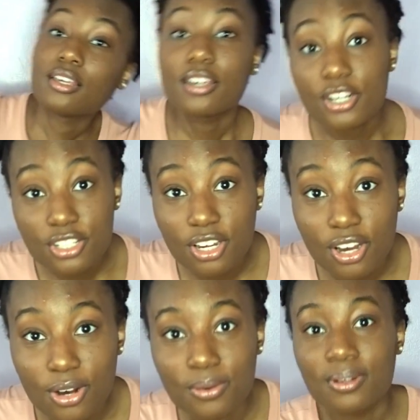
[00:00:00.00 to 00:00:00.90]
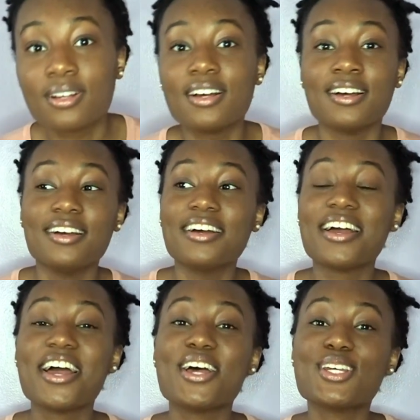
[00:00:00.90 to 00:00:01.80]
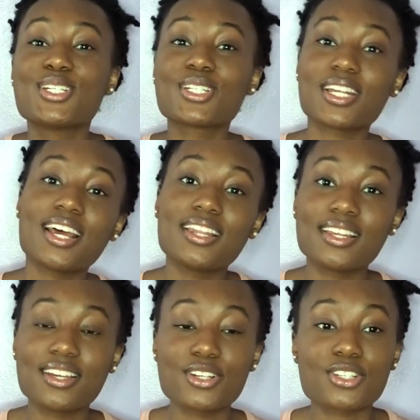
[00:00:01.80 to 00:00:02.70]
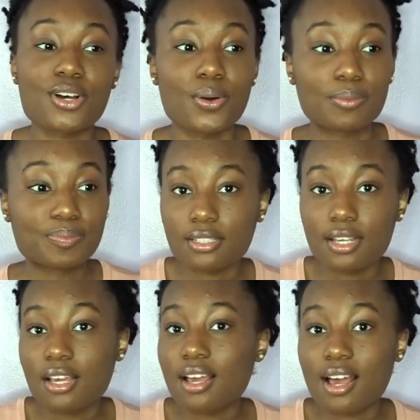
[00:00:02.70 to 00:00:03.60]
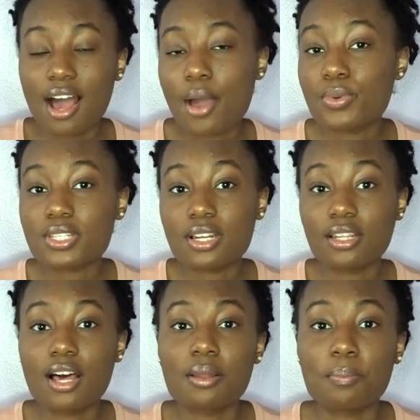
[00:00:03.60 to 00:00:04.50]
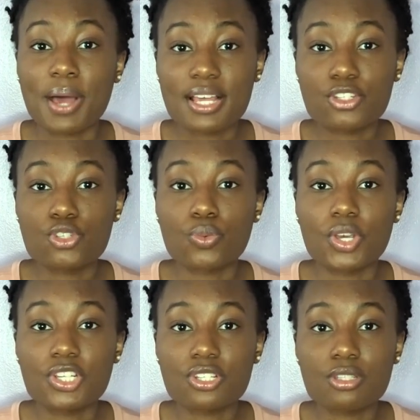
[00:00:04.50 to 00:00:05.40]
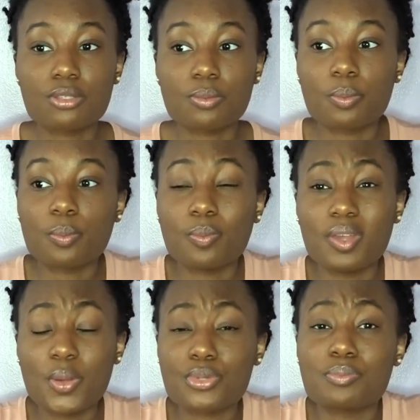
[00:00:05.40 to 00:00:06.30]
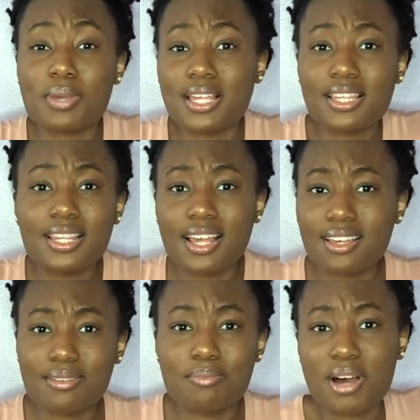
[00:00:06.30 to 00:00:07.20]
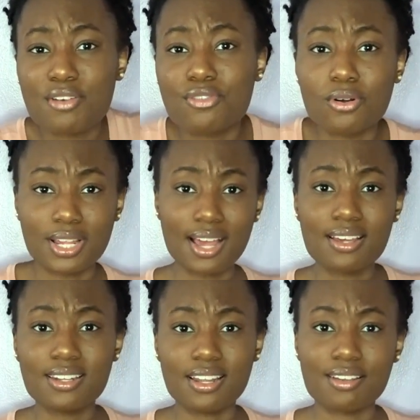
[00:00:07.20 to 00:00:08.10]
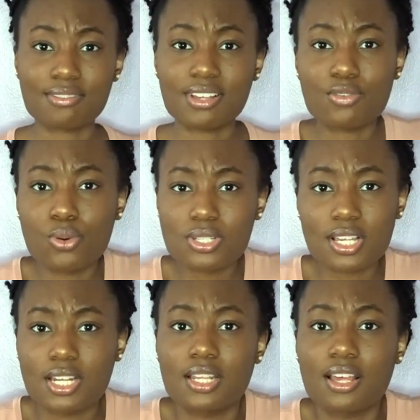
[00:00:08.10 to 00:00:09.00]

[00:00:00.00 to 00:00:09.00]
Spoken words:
years ago. Should have ended years ago. I was in a lot of bad situations. It was mainly like my fault. Like, I could have left. Of course I could have